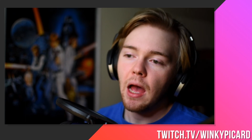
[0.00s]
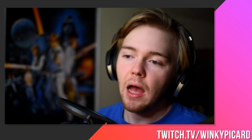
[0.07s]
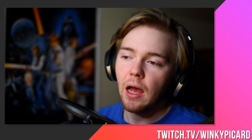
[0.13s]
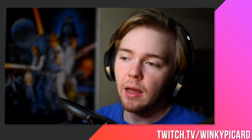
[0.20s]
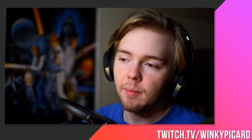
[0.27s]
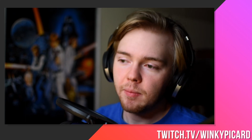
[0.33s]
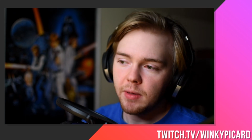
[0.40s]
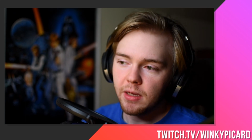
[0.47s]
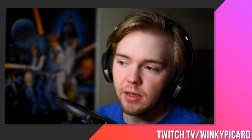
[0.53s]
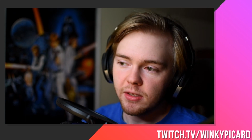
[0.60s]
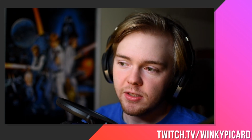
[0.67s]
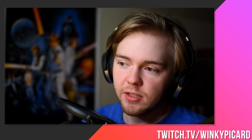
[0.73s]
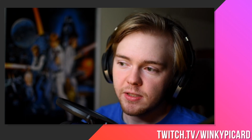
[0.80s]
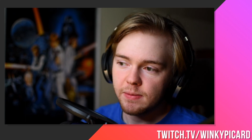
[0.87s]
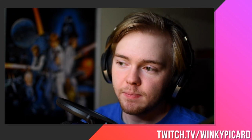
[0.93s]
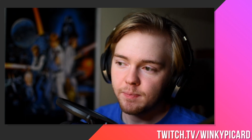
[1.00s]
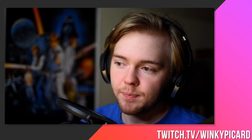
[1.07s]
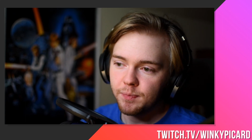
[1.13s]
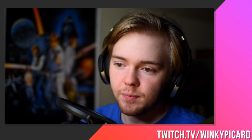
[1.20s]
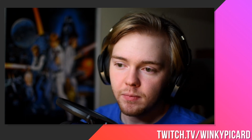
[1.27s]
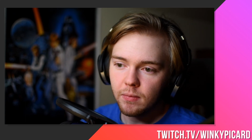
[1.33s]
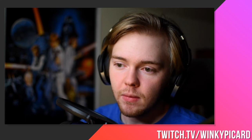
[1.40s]
Because
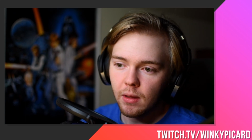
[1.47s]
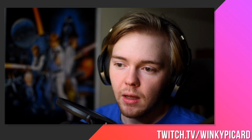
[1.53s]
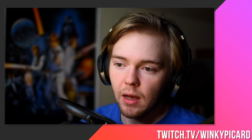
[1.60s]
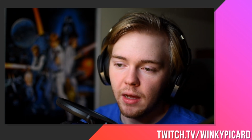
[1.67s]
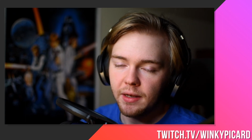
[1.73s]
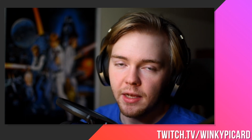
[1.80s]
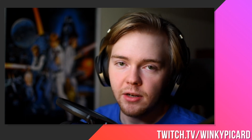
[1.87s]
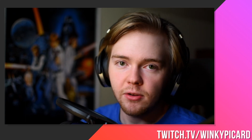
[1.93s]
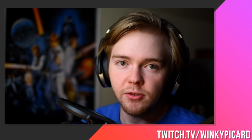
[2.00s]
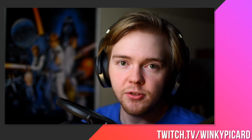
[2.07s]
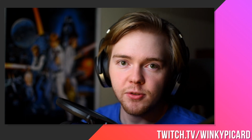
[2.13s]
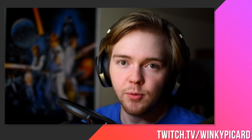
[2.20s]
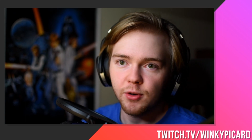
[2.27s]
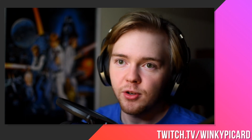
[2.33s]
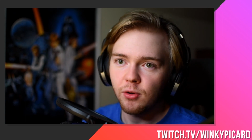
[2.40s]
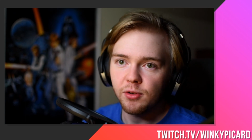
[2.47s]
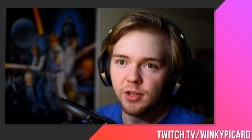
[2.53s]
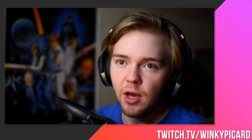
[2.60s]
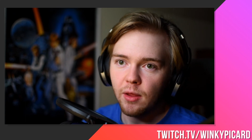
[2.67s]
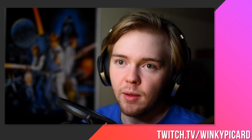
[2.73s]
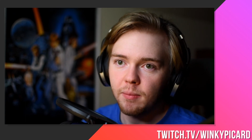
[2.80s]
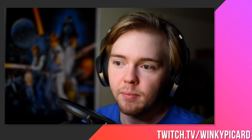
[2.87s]
nanos where you don't
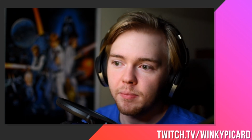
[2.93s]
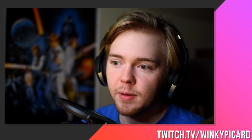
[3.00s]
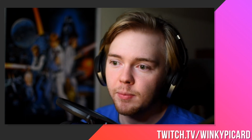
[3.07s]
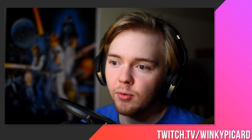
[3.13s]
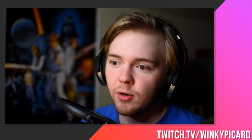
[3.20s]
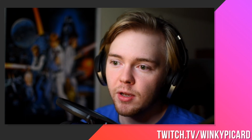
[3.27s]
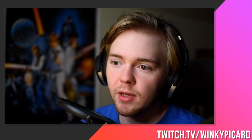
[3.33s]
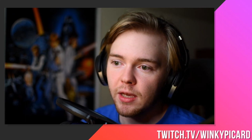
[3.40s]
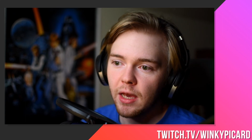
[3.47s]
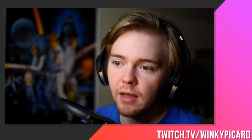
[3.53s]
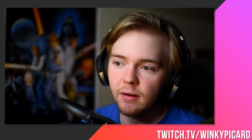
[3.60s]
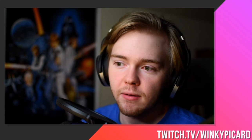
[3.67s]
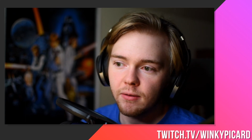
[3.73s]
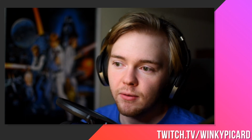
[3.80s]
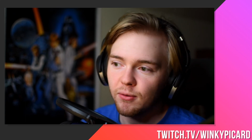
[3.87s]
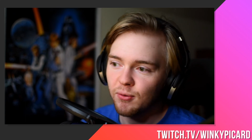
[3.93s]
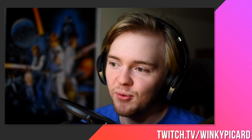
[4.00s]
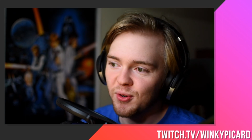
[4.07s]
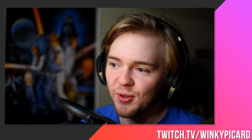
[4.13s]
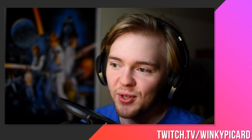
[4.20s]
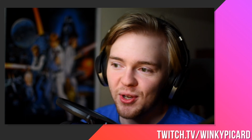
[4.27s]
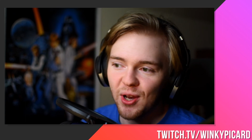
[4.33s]
tell them, people can get
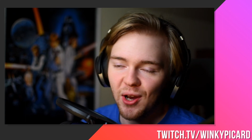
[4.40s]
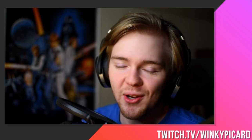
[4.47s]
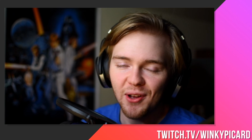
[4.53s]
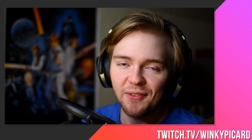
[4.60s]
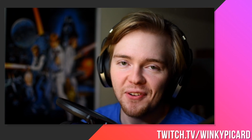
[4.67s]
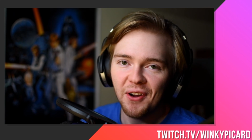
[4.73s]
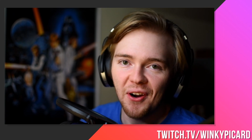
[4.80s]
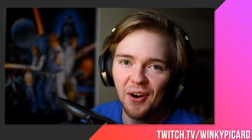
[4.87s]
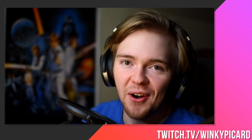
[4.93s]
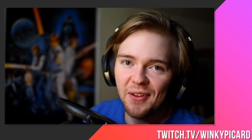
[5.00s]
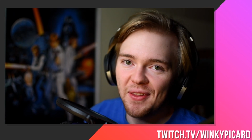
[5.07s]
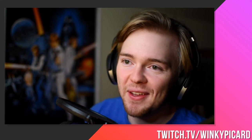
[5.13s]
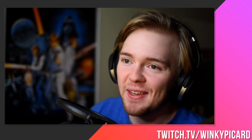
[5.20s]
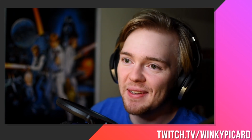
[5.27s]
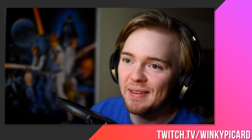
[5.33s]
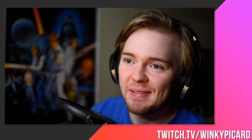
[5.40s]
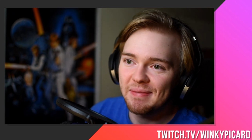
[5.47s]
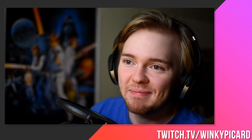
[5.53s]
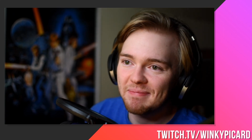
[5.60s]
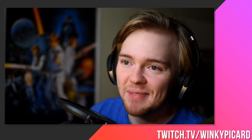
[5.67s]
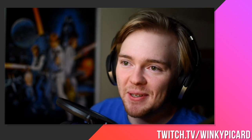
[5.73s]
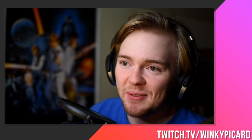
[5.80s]
really caught off guard. They can
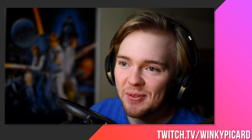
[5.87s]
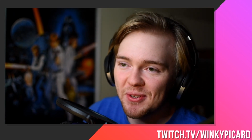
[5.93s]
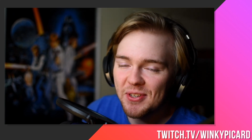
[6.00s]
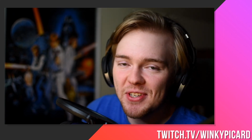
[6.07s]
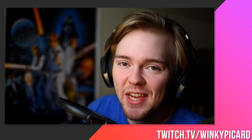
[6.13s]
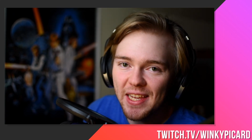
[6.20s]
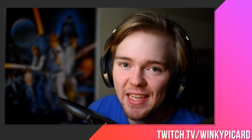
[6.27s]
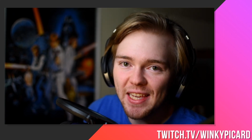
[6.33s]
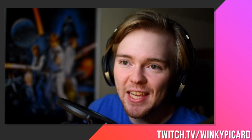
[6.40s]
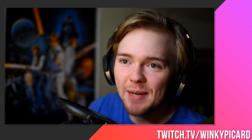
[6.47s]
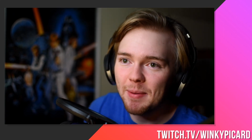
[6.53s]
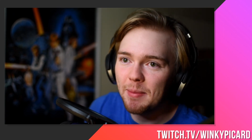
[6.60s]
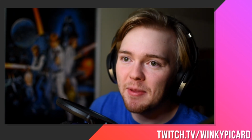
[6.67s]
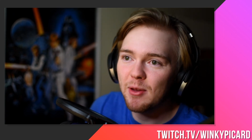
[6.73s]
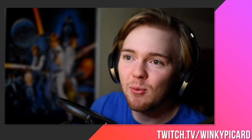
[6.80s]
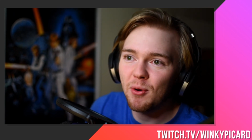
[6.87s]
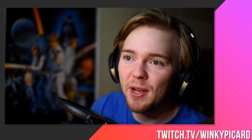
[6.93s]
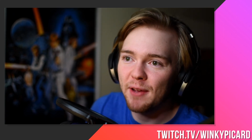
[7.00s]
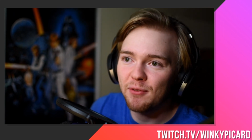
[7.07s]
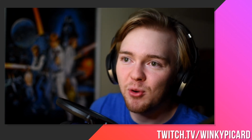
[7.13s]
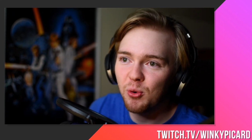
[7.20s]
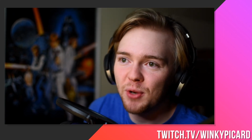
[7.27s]
play really shaky, or maybe they won't
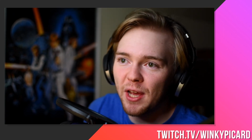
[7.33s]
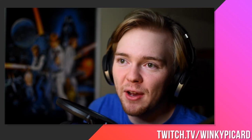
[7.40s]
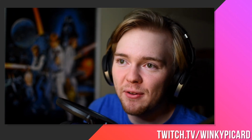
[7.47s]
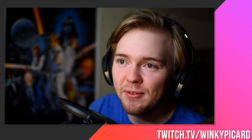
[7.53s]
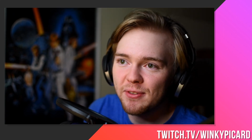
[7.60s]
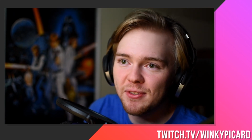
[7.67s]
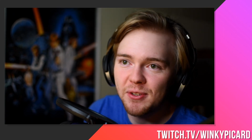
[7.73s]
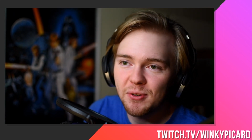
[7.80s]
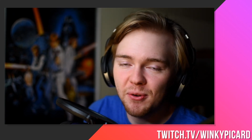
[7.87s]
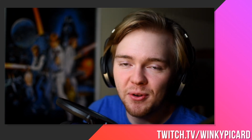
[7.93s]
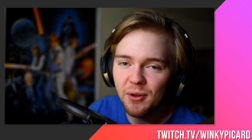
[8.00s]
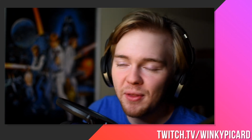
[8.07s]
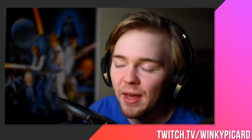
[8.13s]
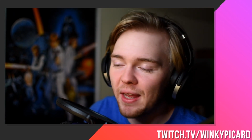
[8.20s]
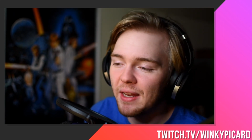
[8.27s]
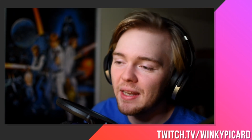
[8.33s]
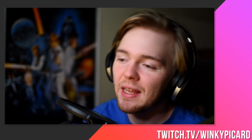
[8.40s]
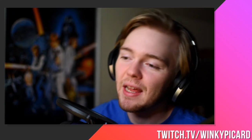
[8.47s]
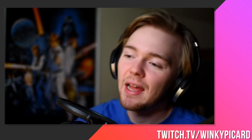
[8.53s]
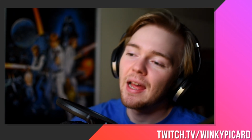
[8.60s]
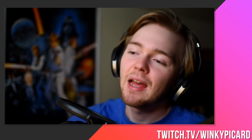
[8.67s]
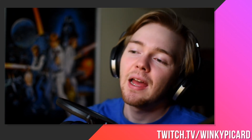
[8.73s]
have cooldowns. You don't know that.
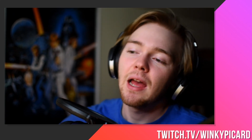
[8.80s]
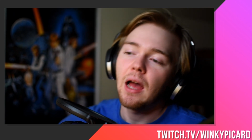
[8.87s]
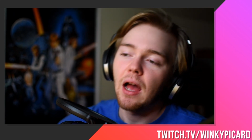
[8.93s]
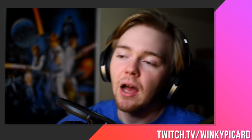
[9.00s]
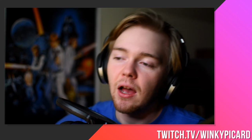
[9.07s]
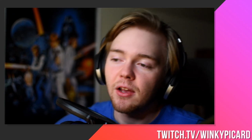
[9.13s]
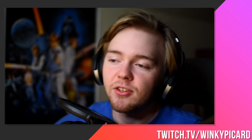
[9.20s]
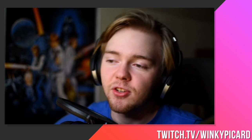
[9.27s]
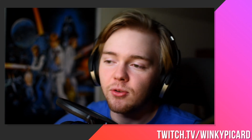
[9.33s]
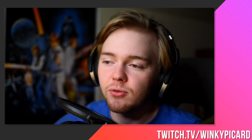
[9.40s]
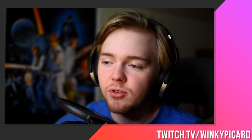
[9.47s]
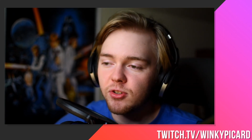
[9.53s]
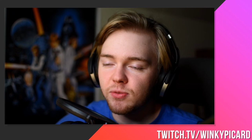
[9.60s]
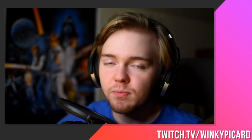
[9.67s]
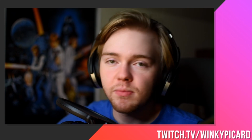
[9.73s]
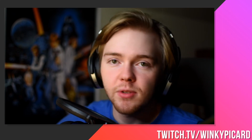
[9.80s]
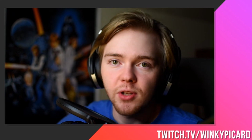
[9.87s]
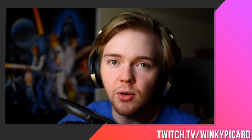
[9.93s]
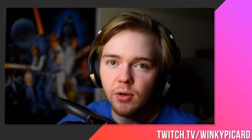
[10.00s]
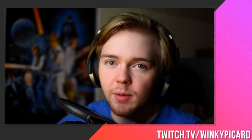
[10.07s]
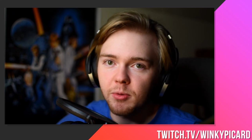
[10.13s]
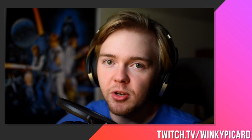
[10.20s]
So just,
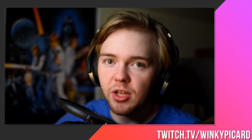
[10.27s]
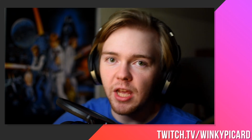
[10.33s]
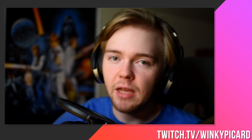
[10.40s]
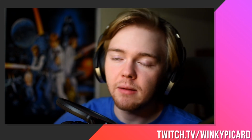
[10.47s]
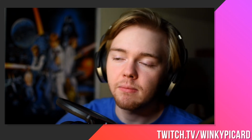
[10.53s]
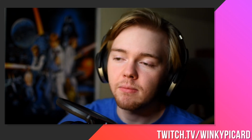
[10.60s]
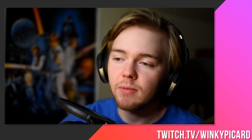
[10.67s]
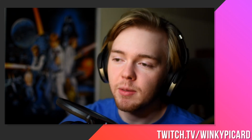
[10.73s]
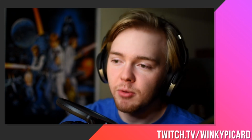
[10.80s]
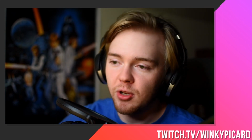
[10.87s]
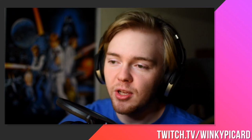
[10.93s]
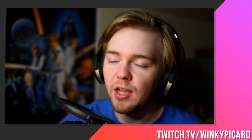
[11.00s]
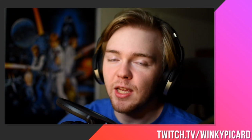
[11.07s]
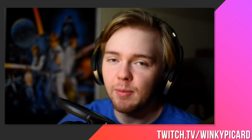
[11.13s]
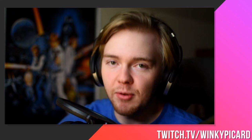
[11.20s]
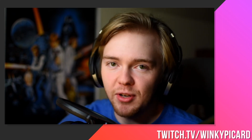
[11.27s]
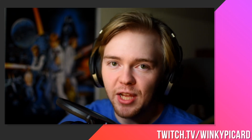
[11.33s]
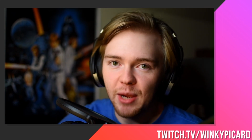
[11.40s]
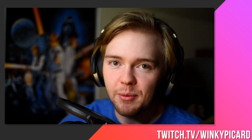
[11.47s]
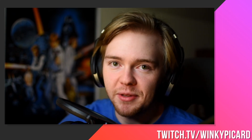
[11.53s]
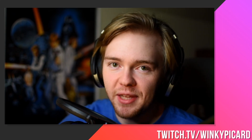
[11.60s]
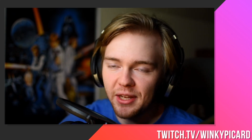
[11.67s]
communicate
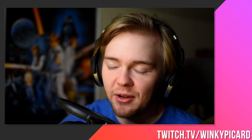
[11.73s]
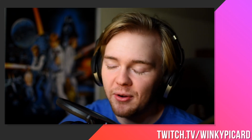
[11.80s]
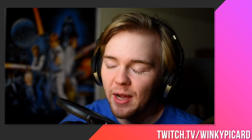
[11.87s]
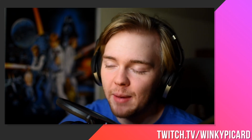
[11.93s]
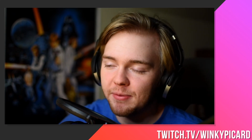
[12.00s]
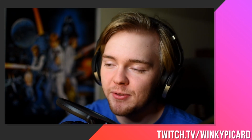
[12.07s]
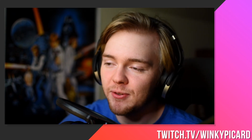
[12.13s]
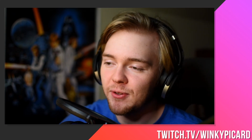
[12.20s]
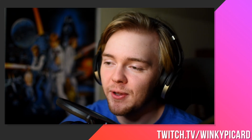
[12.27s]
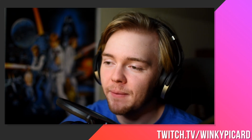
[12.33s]
with Nano. Absolutely.